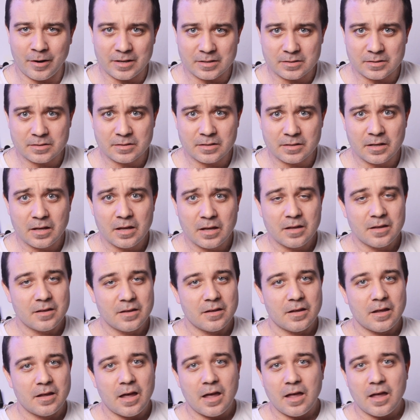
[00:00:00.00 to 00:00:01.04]
pressed.
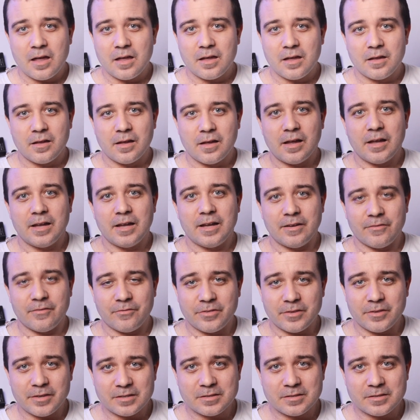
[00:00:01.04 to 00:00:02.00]
If